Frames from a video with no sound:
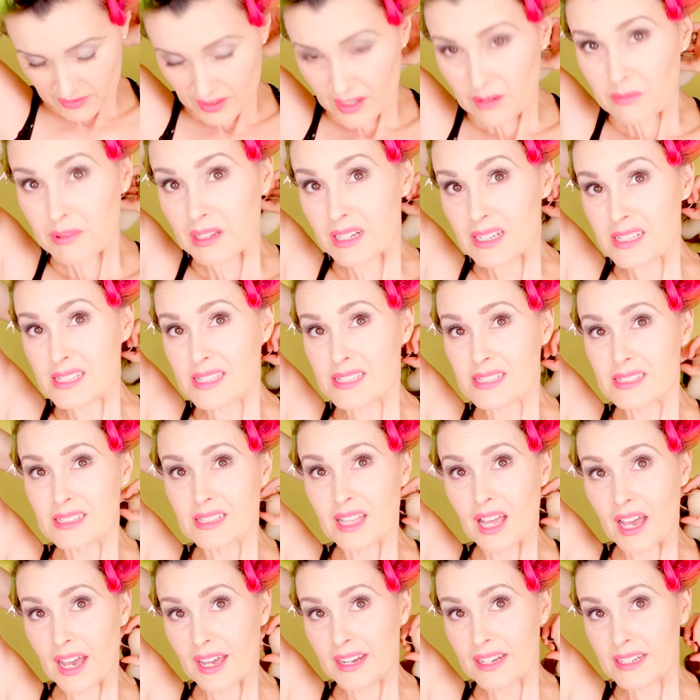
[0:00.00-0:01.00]
Then I'm going to
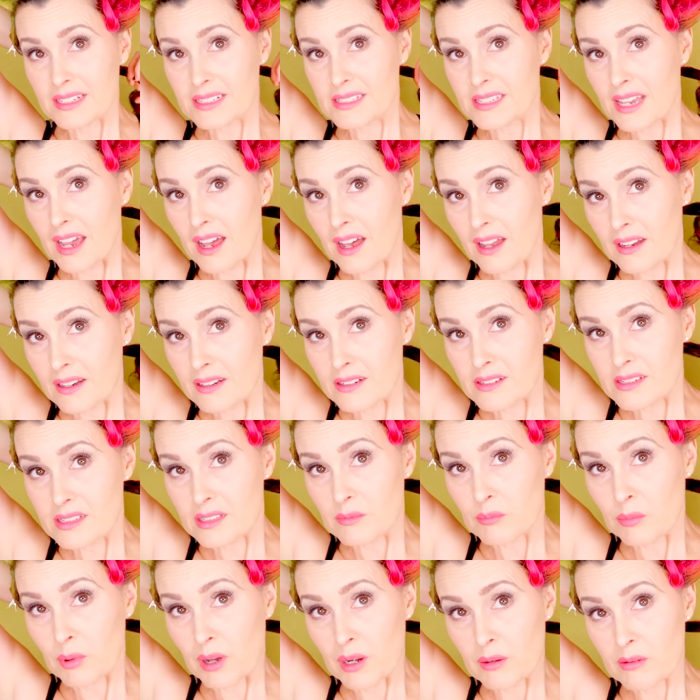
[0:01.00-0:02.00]
slide it down to
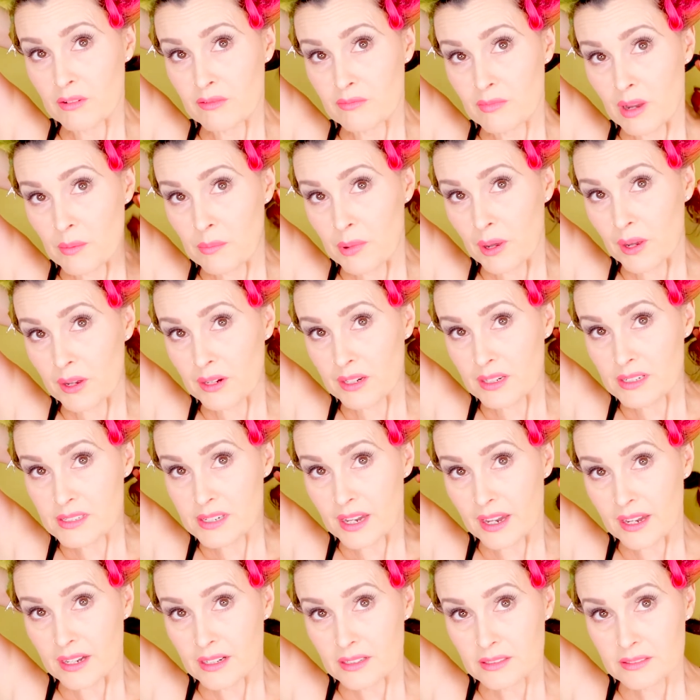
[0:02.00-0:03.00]
the bottom of my
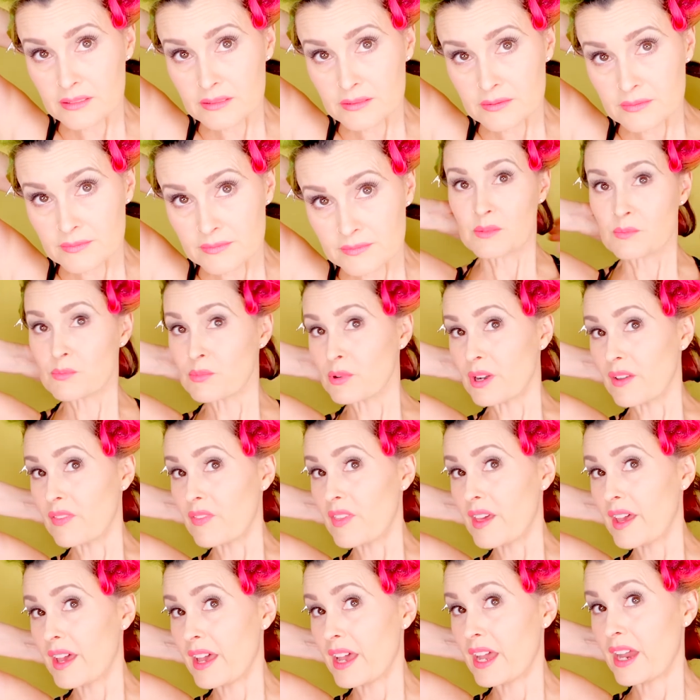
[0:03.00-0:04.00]
ponytail, spread
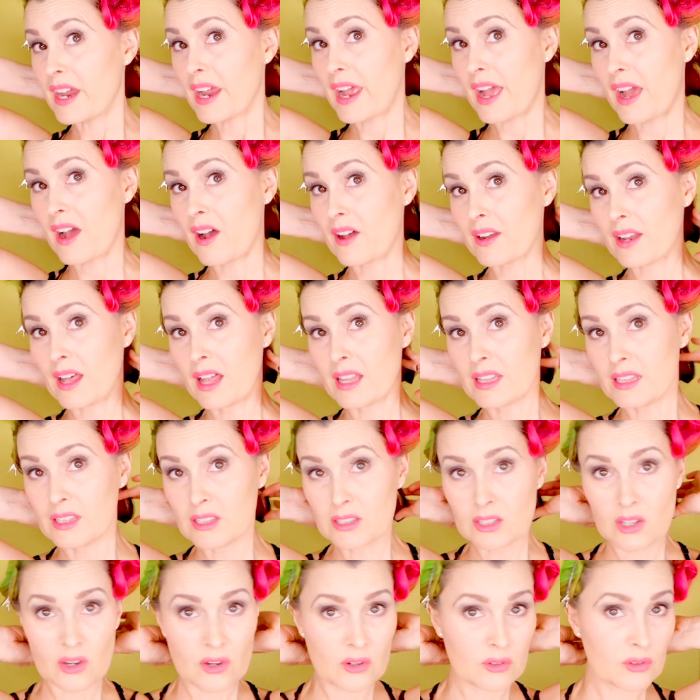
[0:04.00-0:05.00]
the hair out
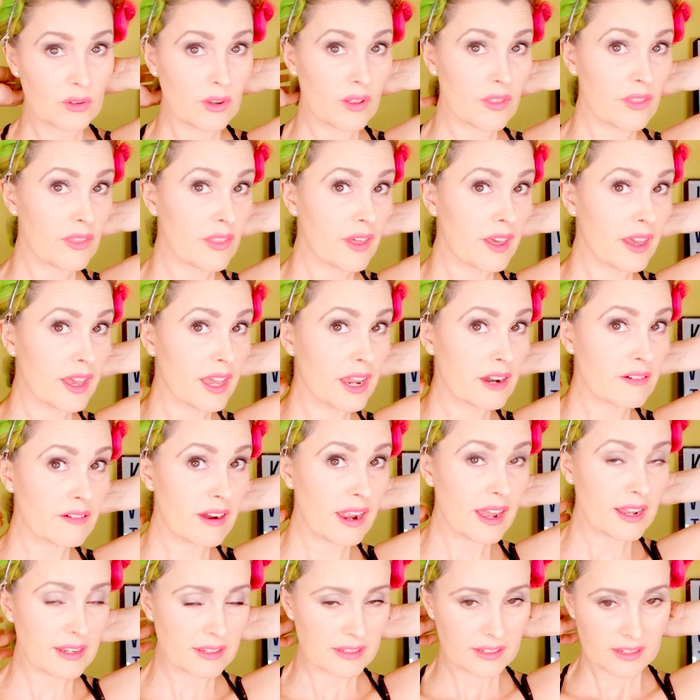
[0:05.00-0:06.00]
along the hair
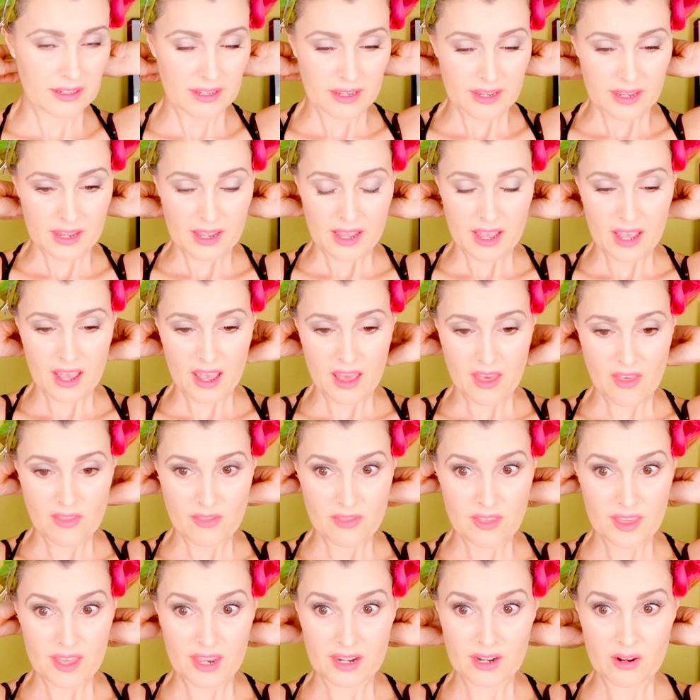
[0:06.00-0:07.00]
wrap, and
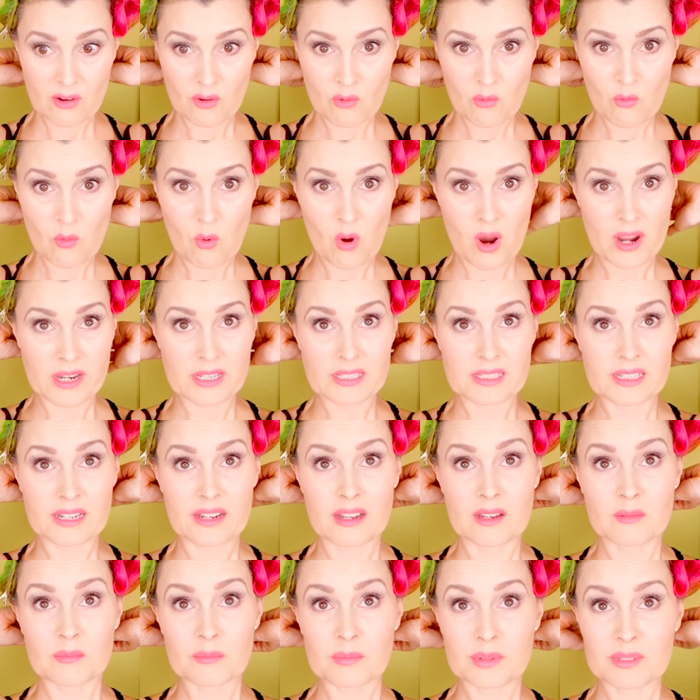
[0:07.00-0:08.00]
then wind it
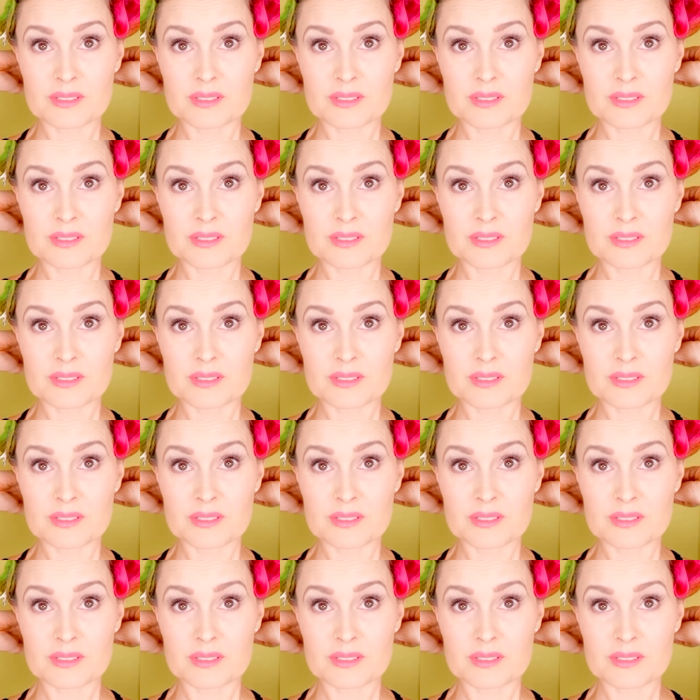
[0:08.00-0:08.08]
up.